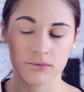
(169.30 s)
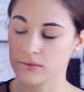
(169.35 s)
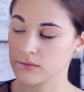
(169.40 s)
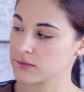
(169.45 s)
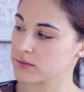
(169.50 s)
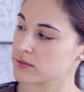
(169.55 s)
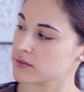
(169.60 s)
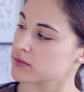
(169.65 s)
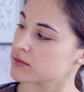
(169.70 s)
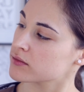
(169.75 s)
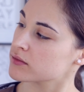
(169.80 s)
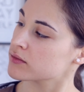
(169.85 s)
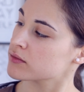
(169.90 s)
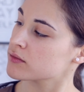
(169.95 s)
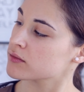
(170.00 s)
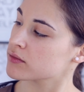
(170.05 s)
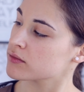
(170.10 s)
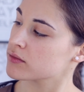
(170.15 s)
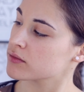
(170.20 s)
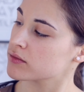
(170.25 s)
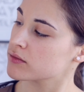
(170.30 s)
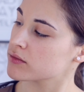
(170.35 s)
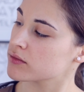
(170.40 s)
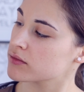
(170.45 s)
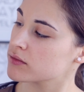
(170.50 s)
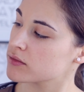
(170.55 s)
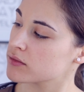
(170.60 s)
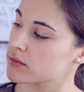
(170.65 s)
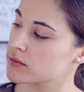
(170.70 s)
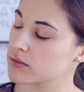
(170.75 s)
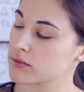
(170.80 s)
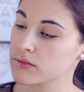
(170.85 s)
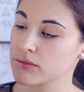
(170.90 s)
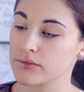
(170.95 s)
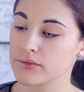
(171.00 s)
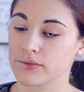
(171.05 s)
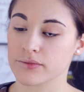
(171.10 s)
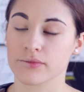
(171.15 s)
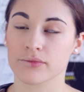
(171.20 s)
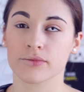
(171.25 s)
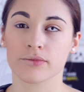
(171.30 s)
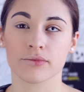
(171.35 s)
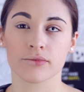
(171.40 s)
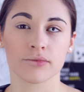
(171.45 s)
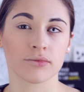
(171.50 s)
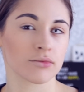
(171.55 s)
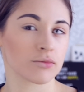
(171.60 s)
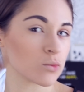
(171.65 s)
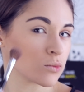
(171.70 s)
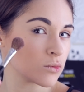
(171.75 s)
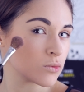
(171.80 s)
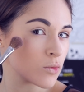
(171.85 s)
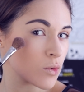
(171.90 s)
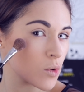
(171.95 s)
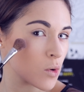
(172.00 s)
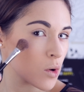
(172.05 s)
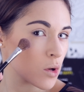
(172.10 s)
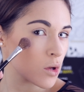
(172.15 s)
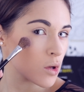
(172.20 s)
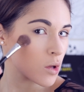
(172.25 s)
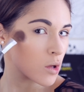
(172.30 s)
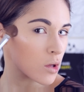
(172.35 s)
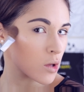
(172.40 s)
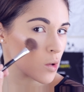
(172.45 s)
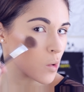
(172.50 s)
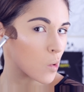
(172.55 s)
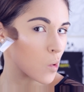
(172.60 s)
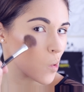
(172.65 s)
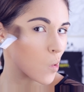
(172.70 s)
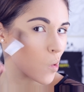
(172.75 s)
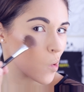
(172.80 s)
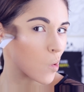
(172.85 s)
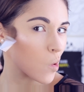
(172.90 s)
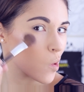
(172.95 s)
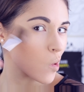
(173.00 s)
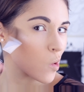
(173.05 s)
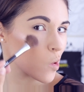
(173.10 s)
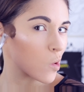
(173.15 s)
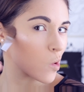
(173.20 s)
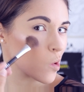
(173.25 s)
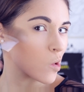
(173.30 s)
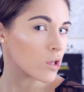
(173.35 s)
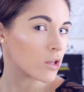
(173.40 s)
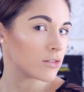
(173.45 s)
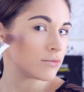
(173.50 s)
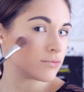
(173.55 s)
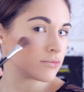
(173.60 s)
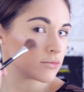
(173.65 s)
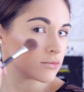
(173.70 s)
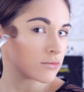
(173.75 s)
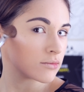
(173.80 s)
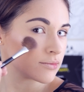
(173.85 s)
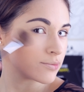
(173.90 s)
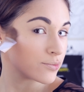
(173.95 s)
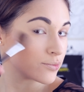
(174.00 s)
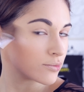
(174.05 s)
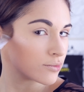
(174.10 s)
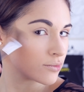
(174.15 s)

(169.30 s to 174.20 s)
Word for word: Guerrero highlighting palette using the white shade to highlight. I really wanted to